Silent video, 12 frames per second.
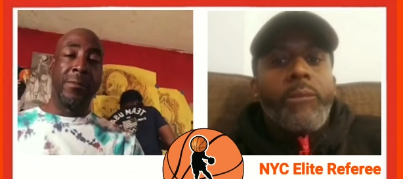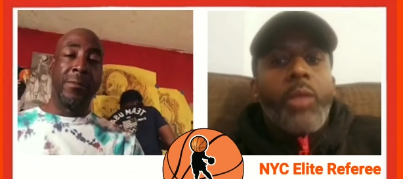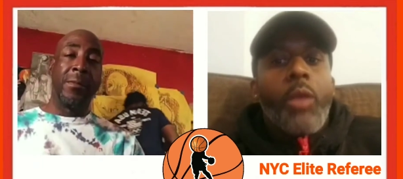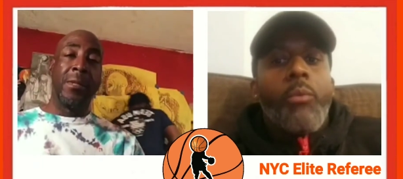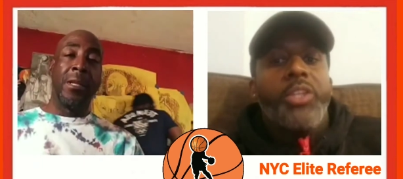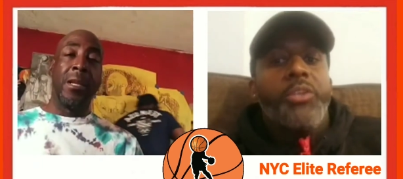
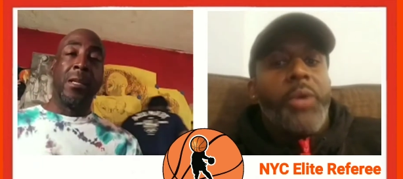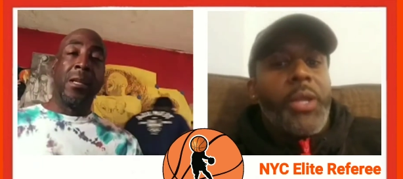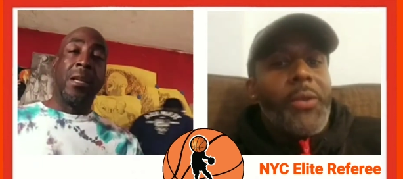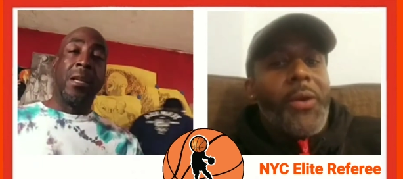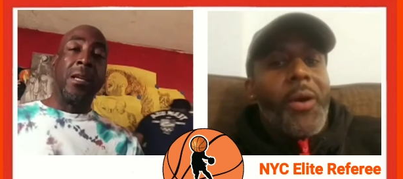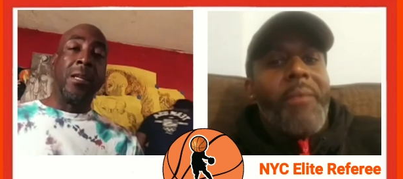Speaker 1: What you want to
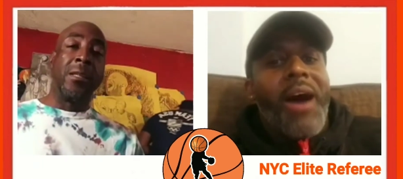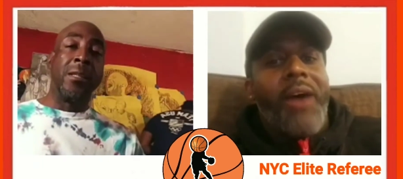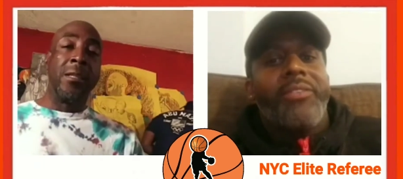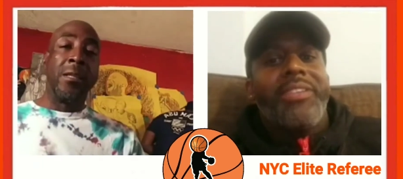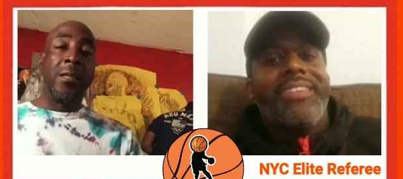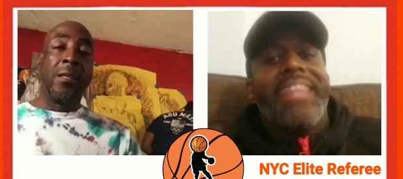know
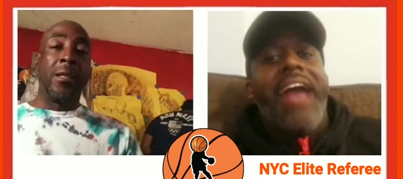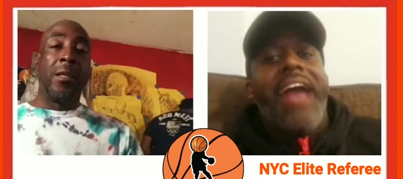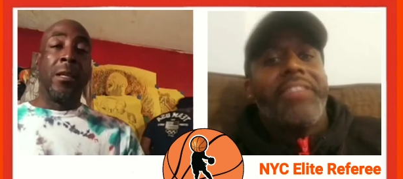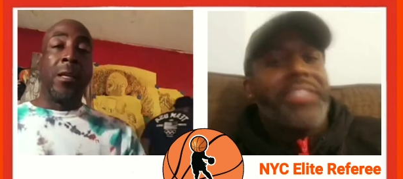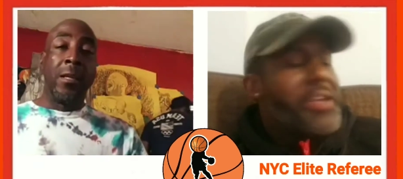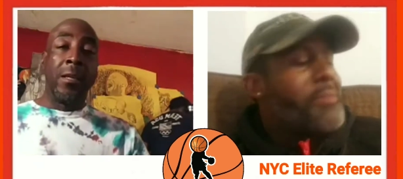about Larry
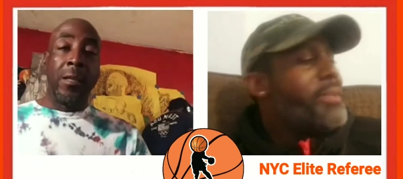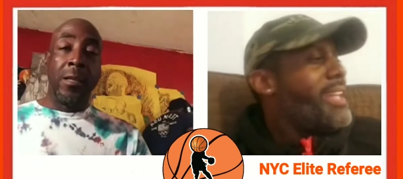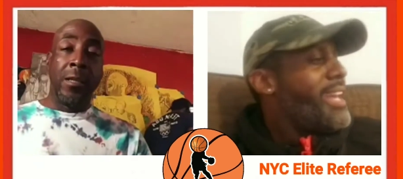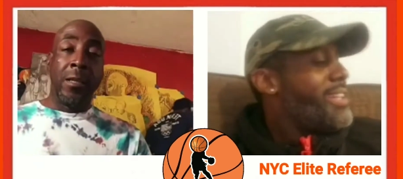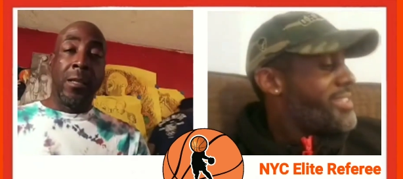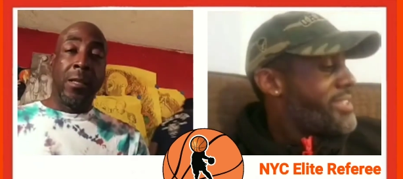
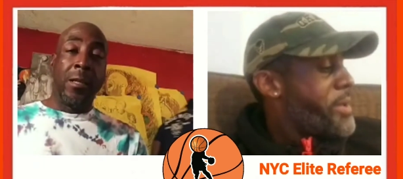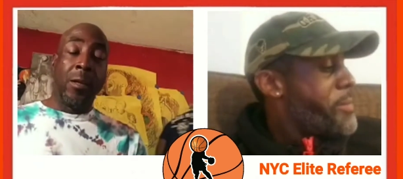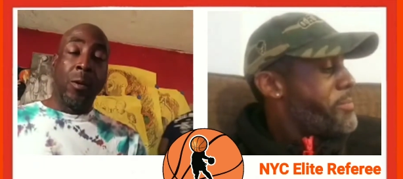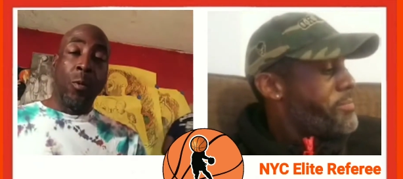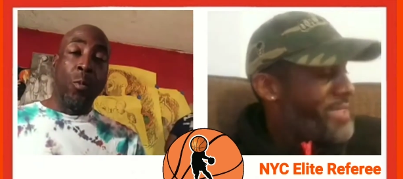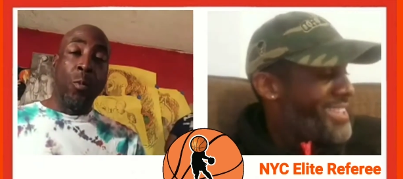Timberlake STEM?
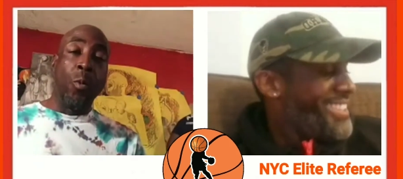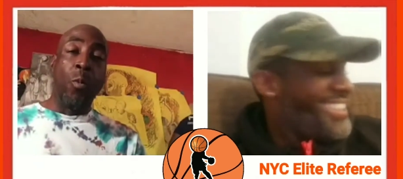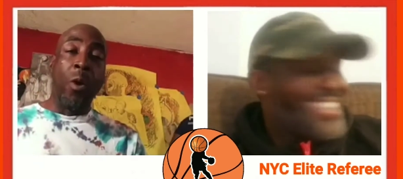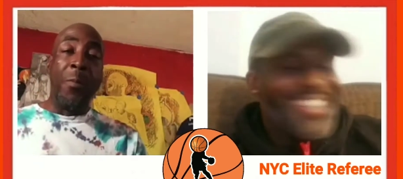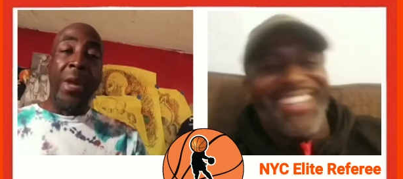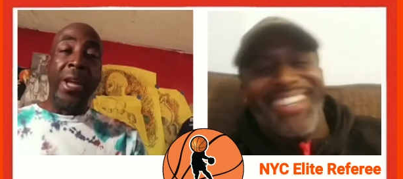What
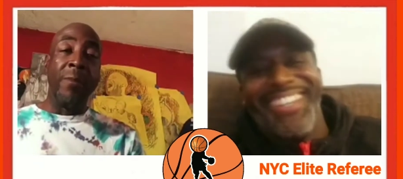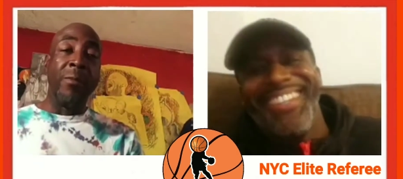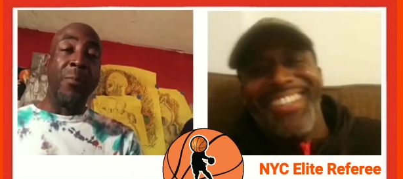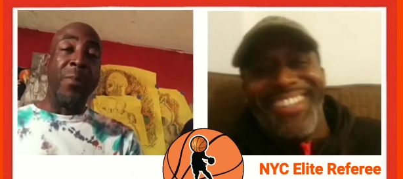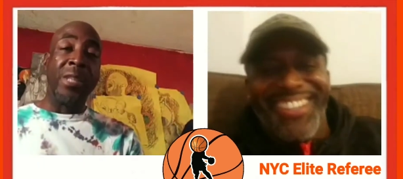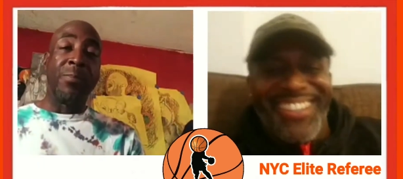
Speaker 2: made him the
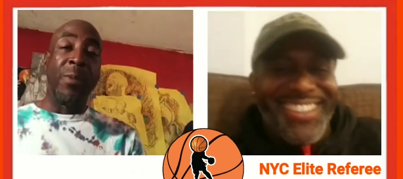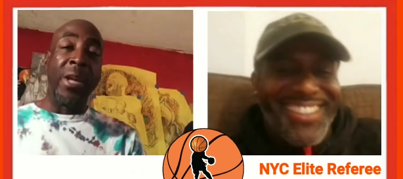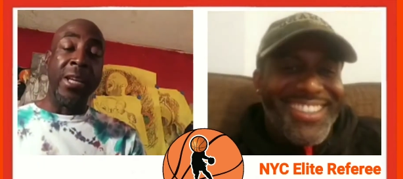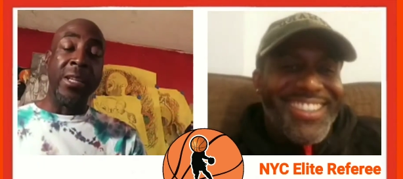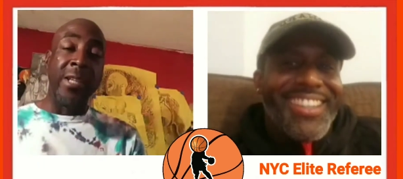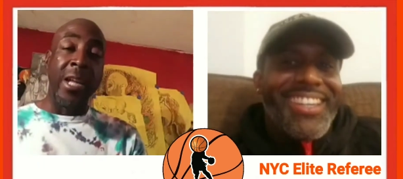best player
Speaker 1: in
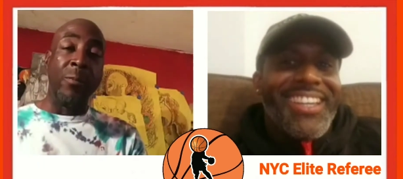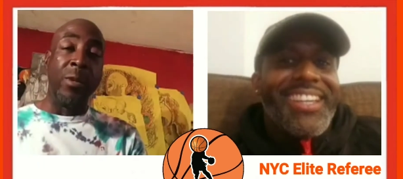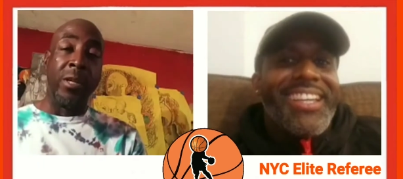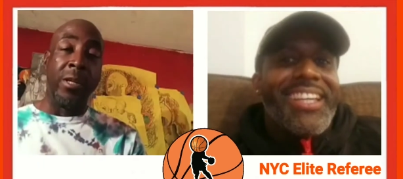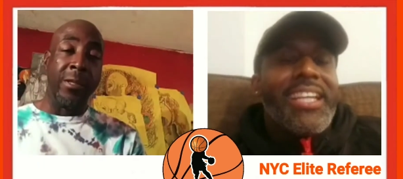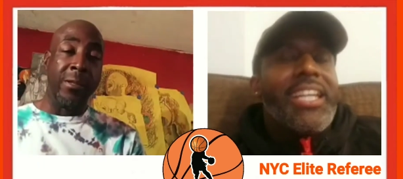your
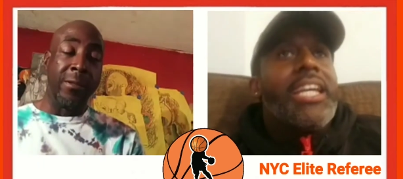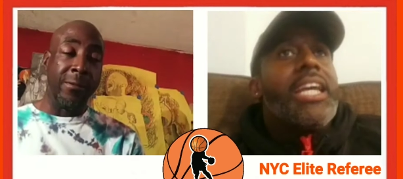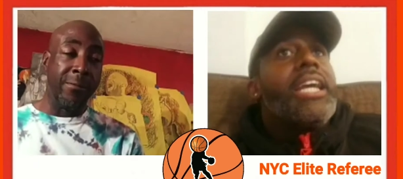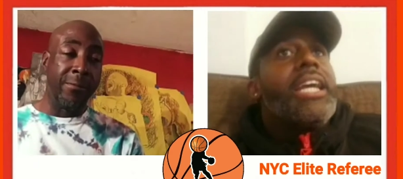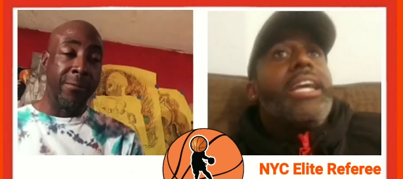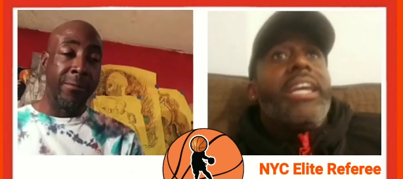neighborhood?
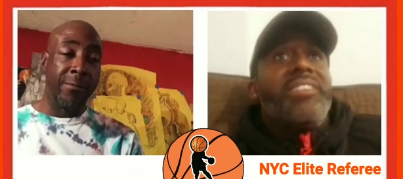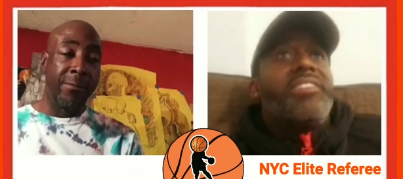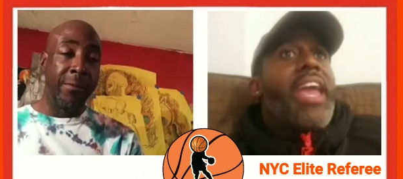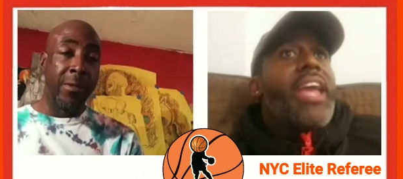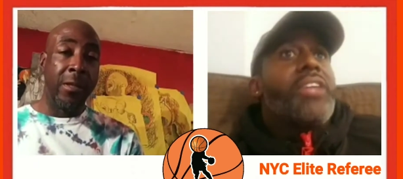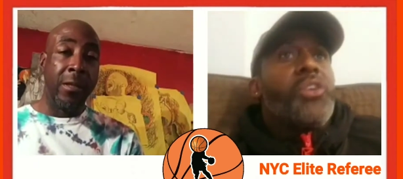His
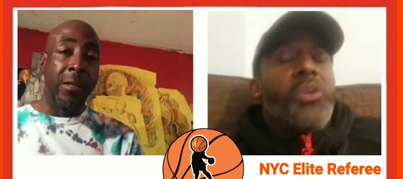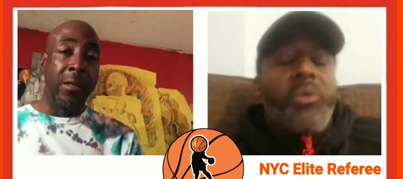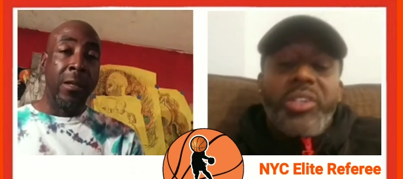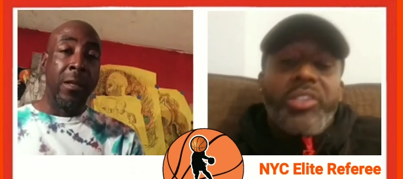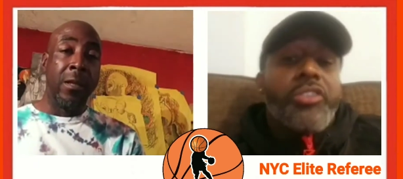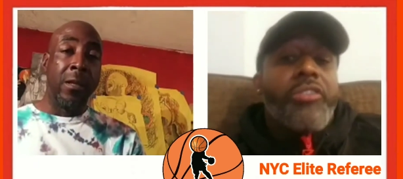handle
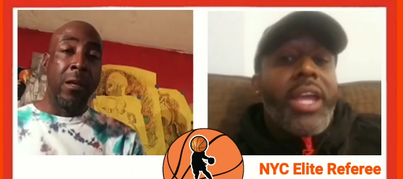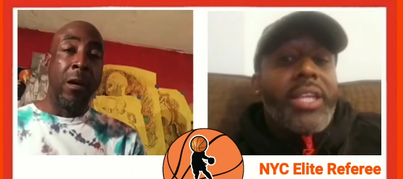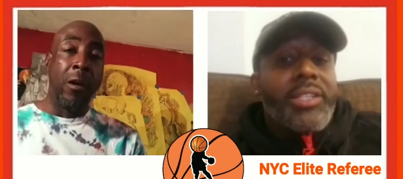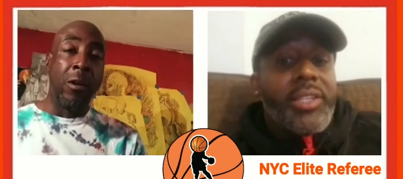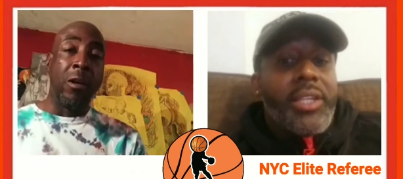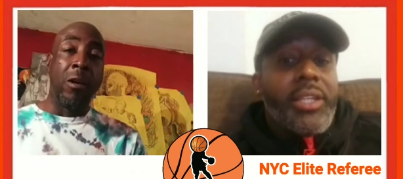was crazy.
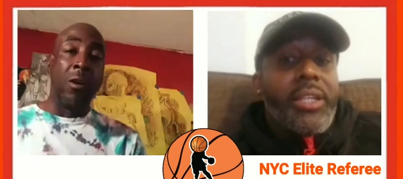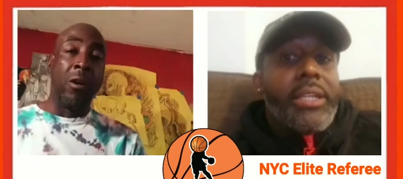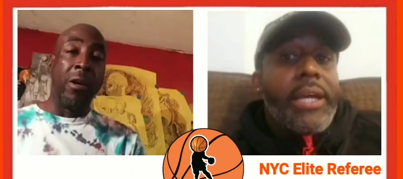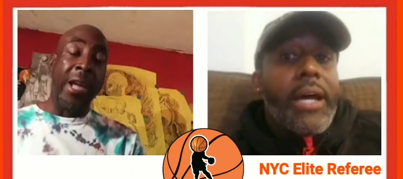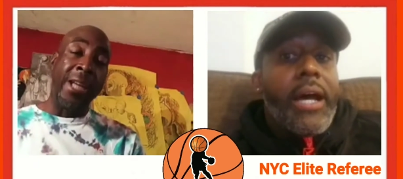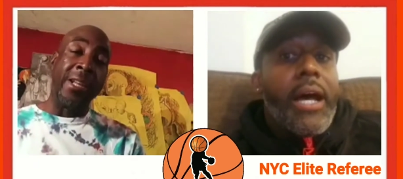
Speaker 2: Oh, oh.
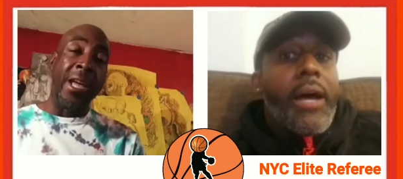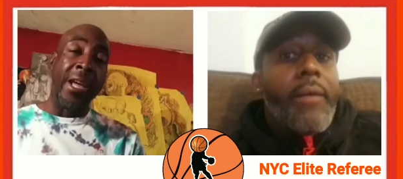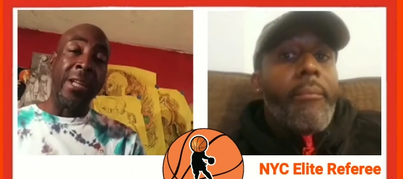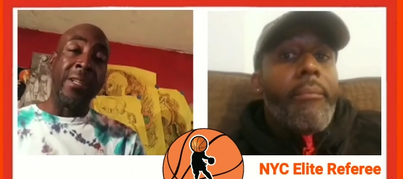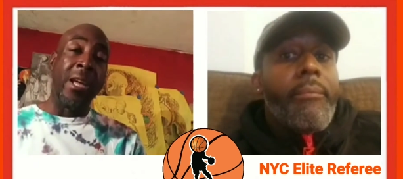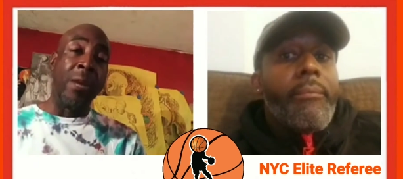And,
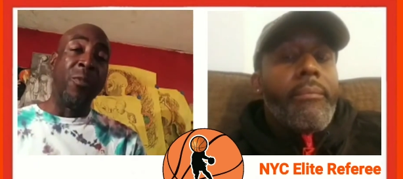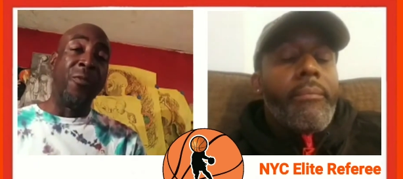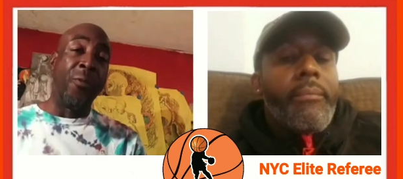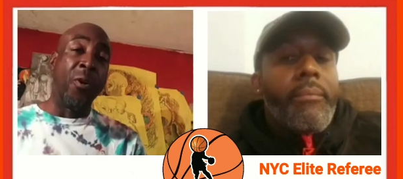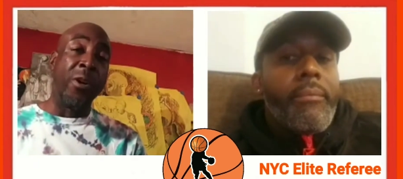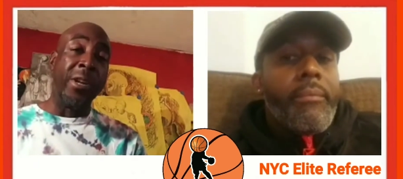and, and
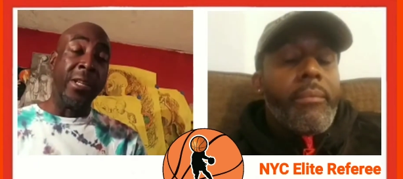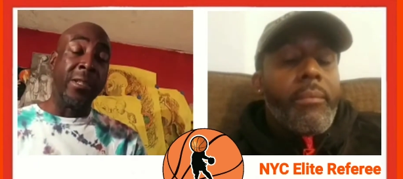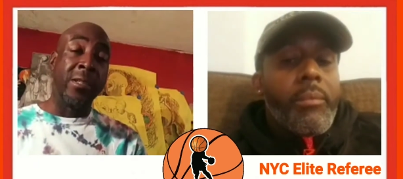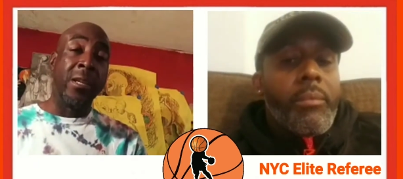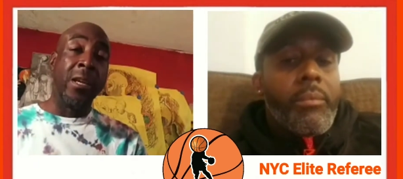before this,